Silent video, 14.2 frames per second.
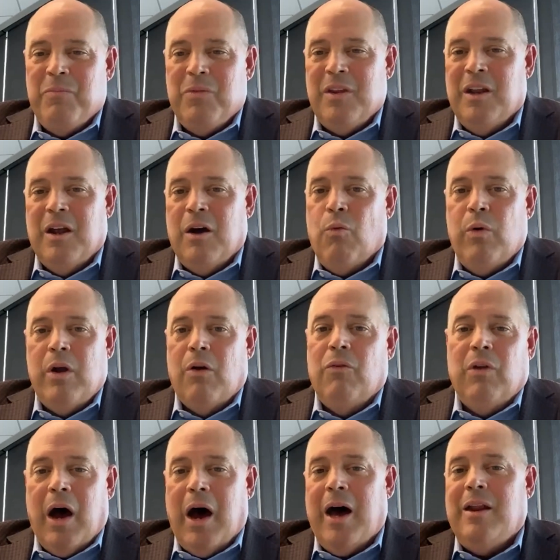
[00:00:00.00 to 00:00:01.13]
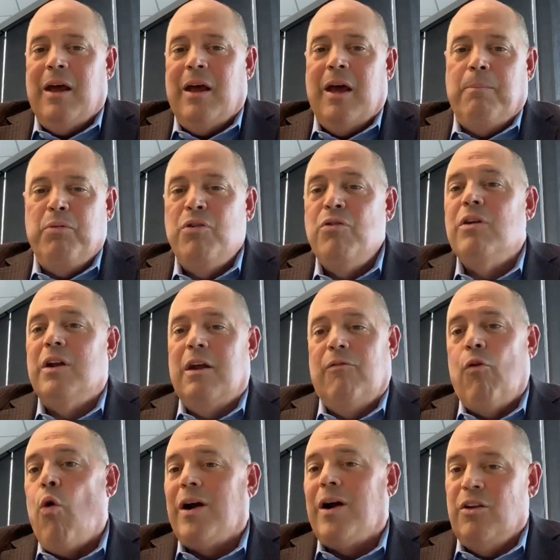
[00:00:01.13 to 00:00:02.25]
we are not a punitive
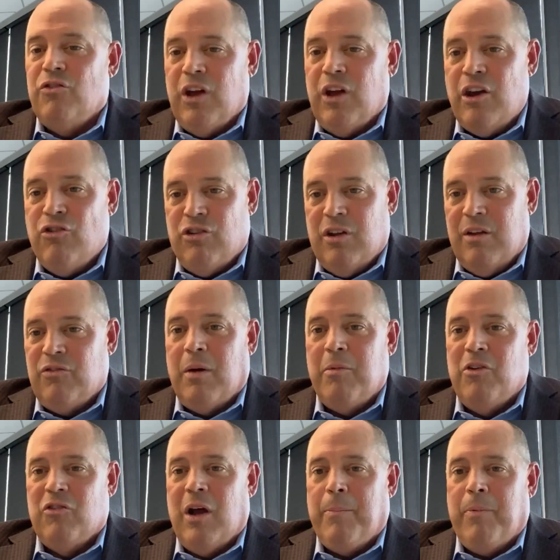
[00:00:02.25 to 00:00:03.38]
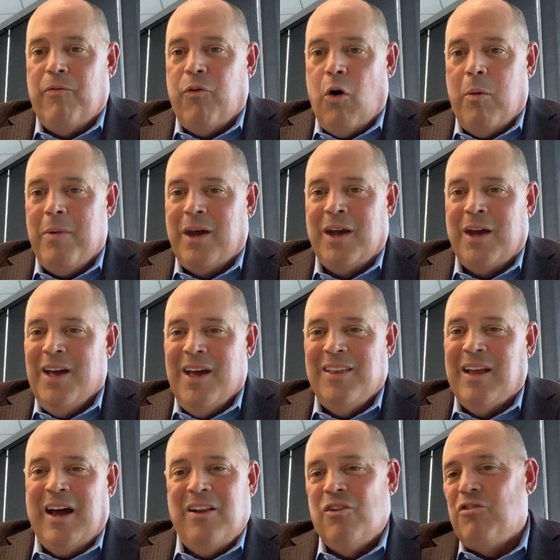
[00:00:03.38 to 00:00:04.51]
organization. If somebody's not performing,
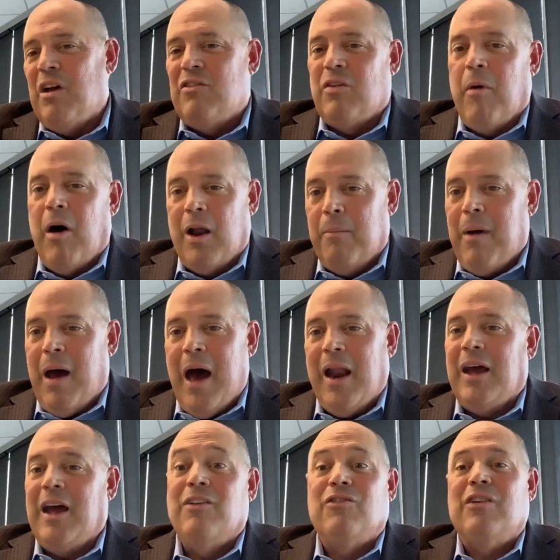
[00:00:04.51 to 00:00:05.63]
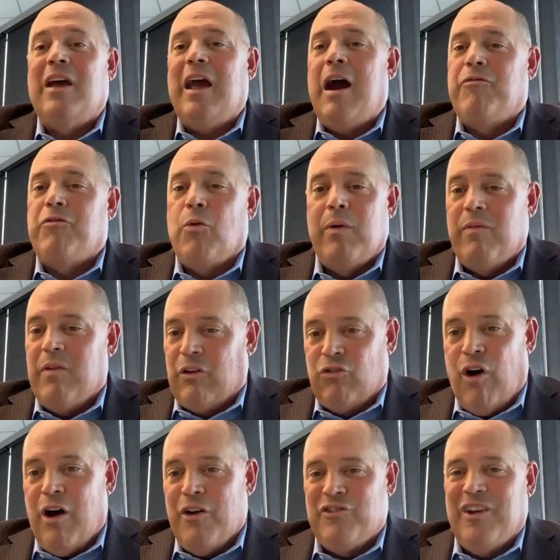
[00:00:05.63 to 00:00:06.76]
there's not some automatic. It's after we've
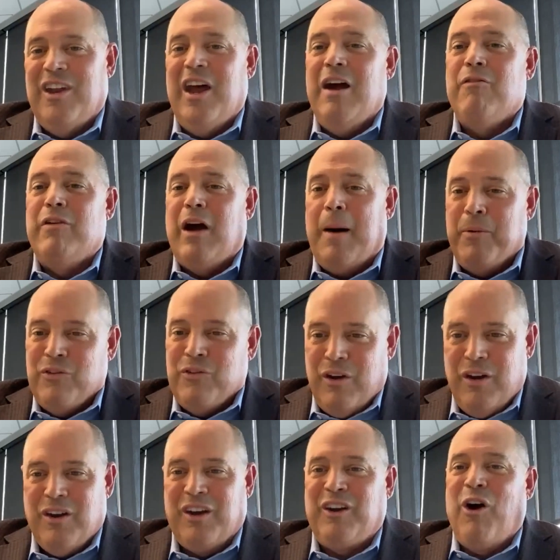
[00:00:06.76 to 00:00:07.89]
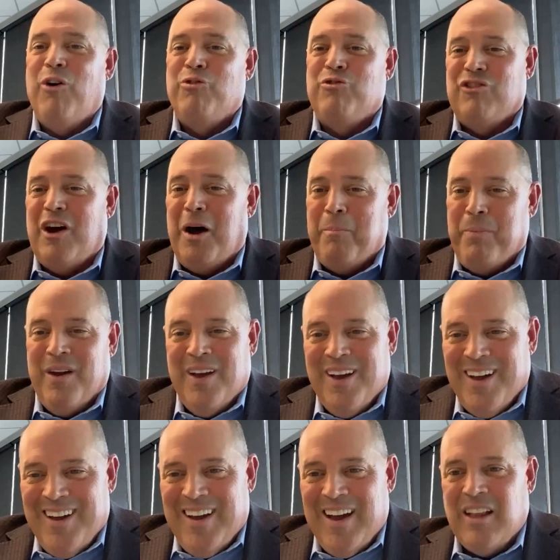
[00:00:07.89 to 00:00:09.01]
exhausted every opportunity to coach up
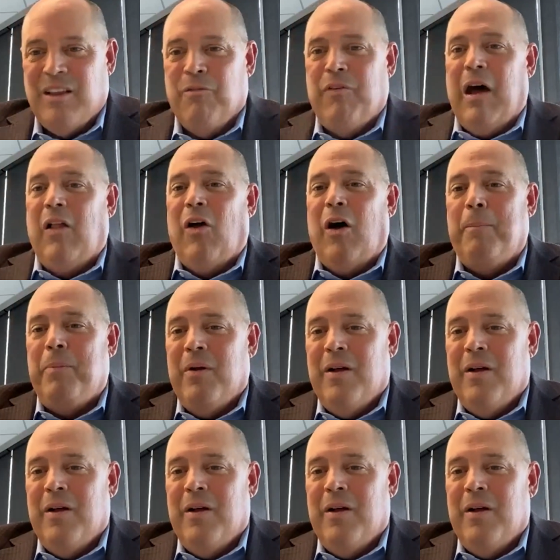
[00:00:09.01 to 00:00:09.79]
and develop.